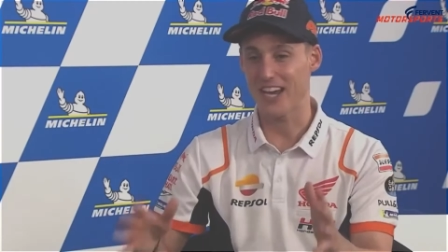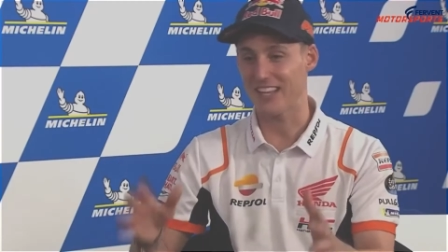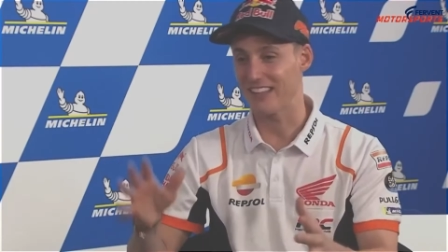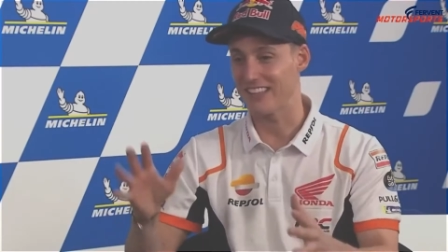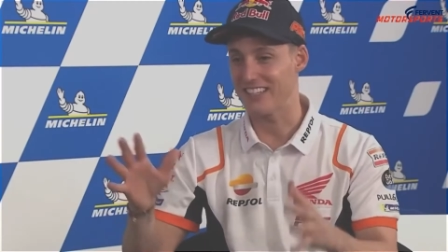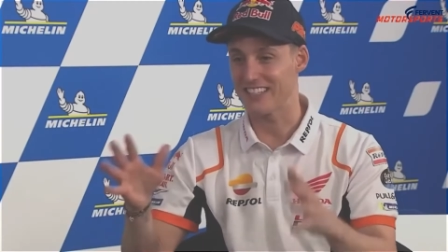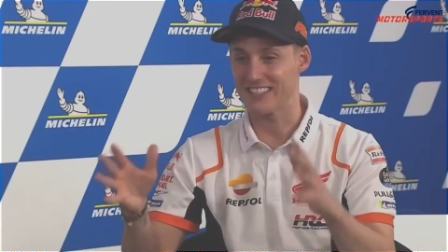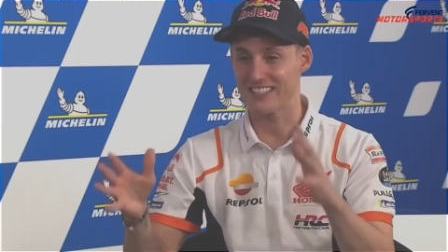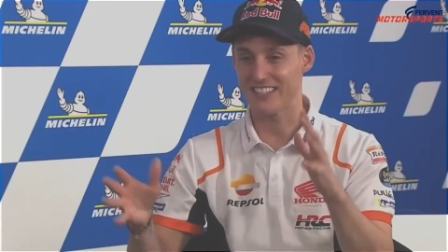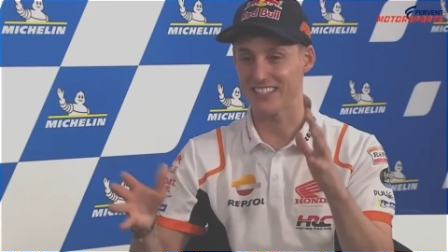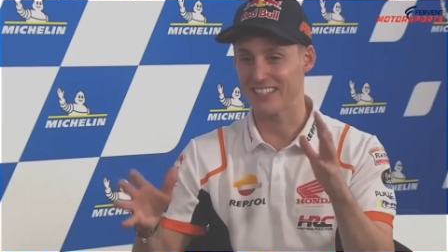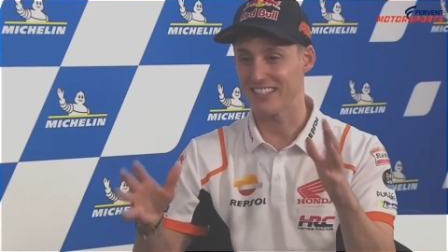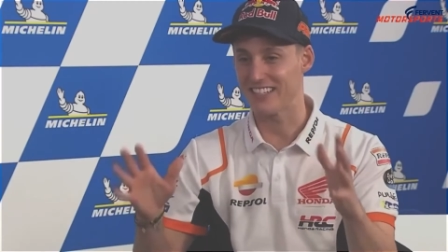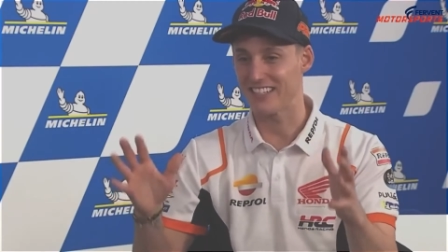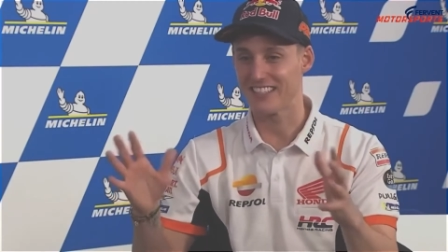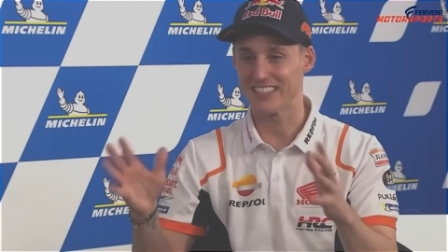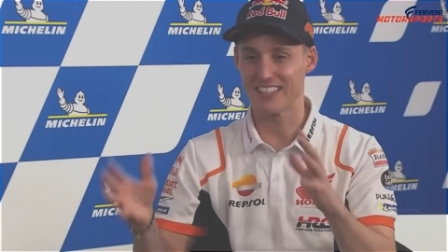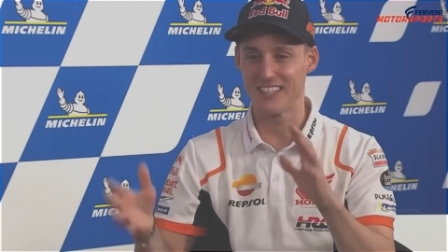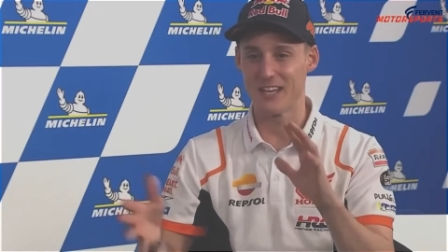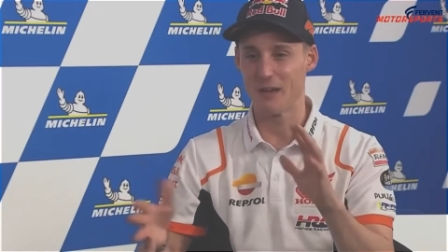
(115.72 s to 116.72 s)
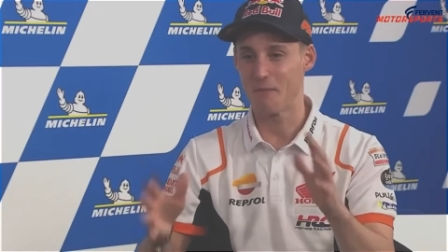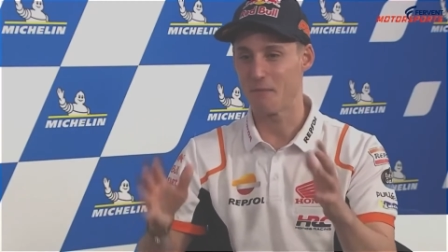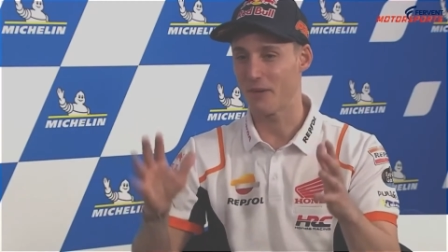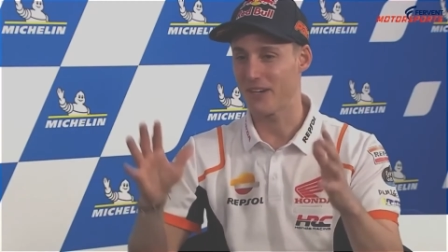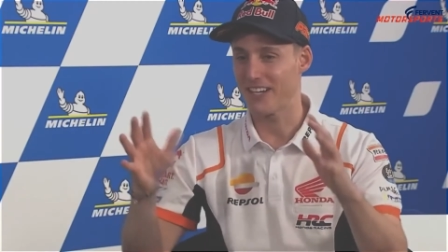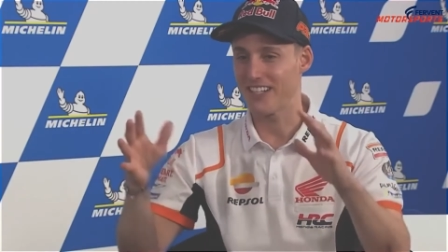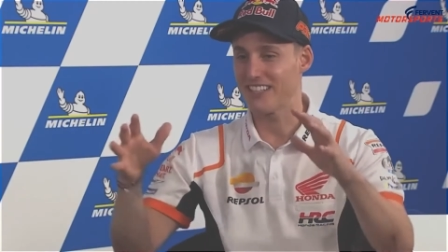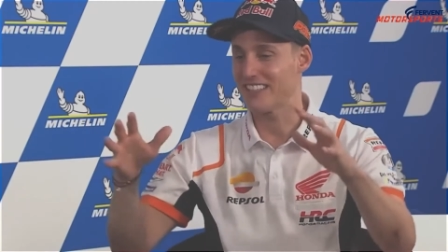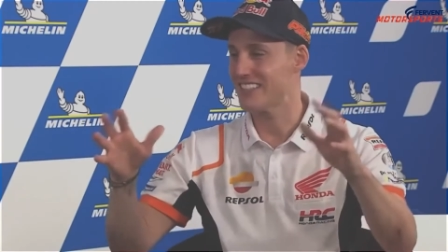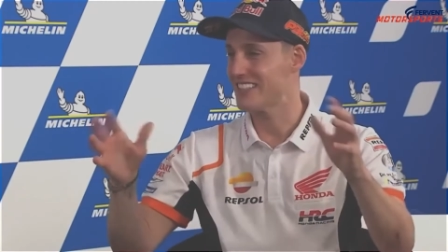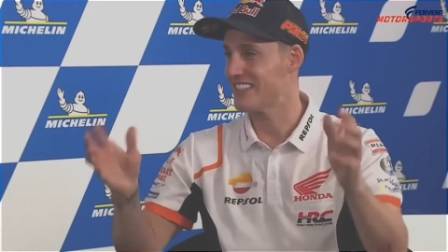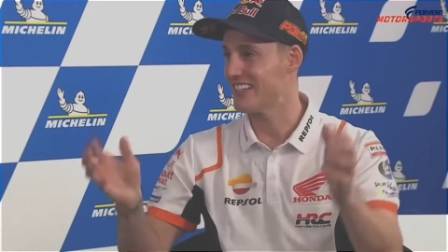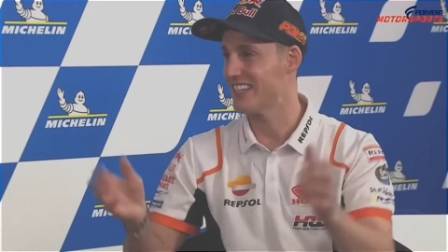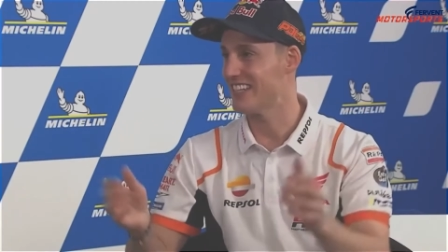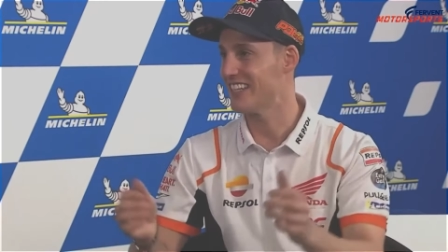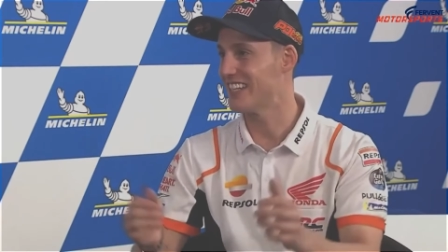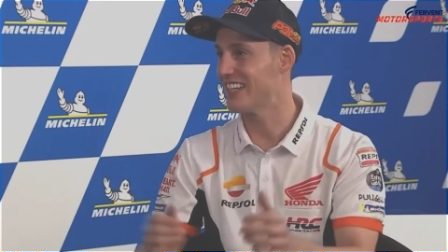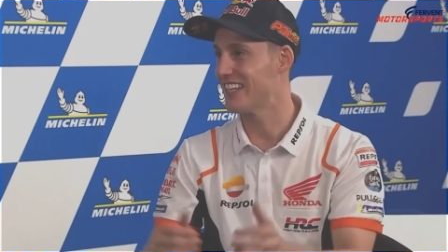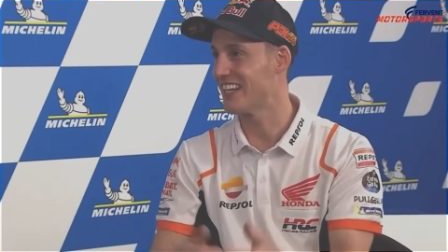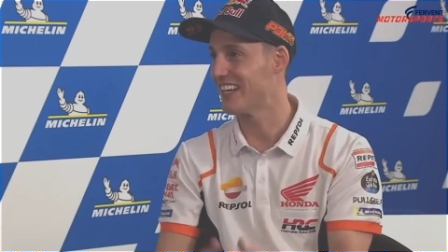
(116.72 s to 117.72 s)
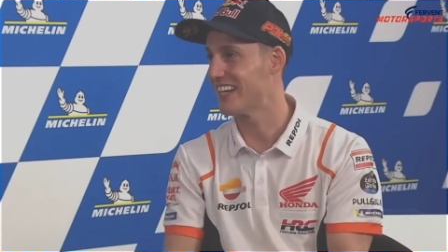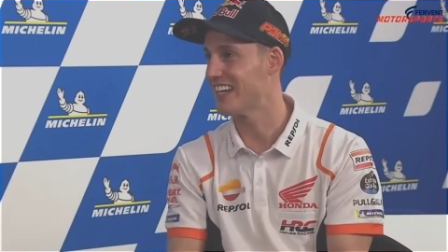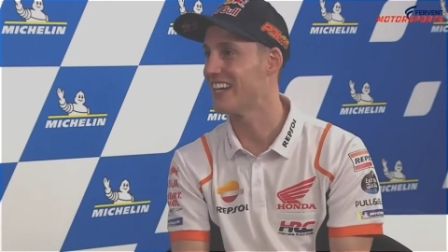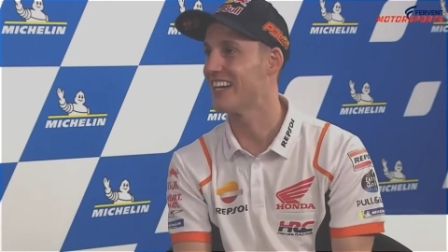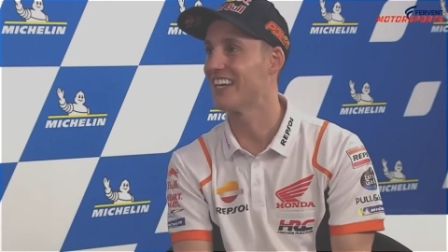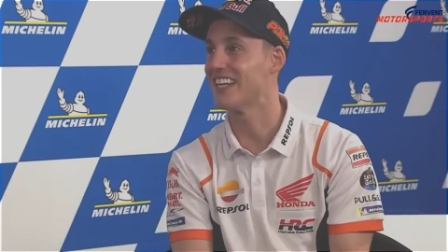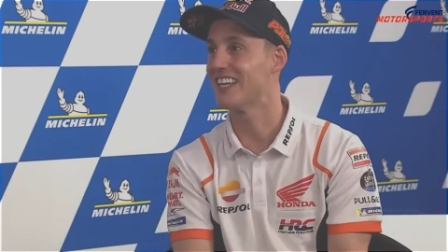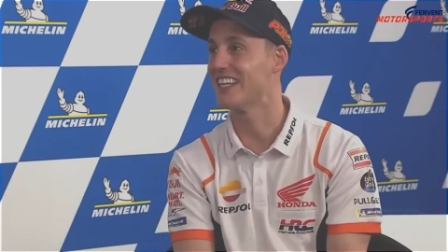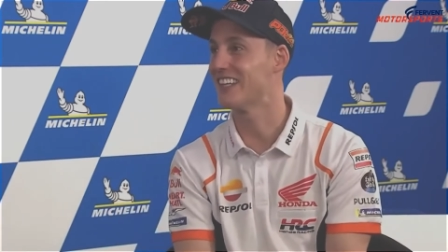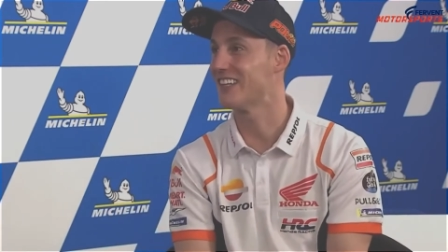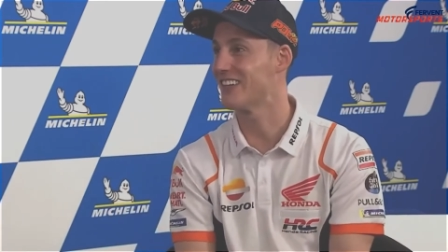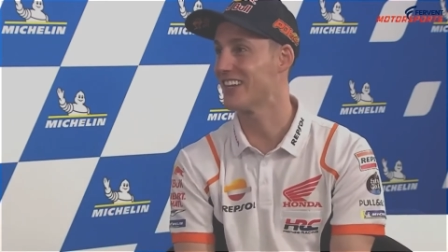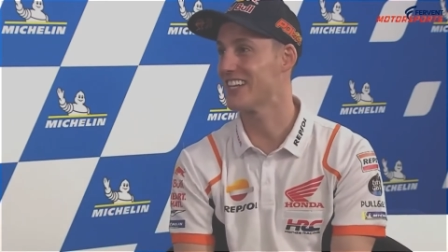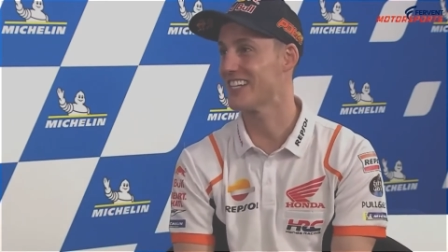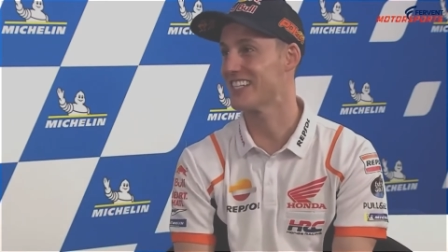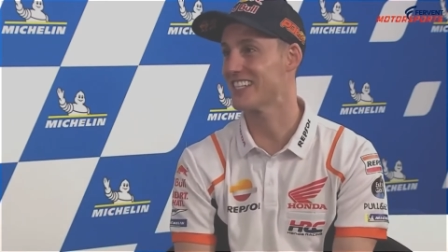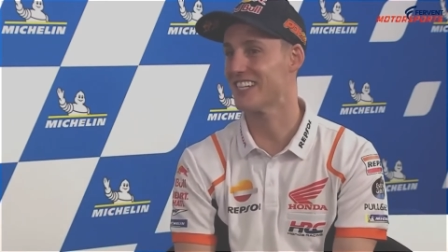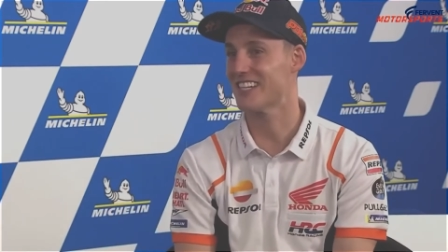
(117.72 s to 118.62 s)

And now we have a serious problem and we don't know how to solve them.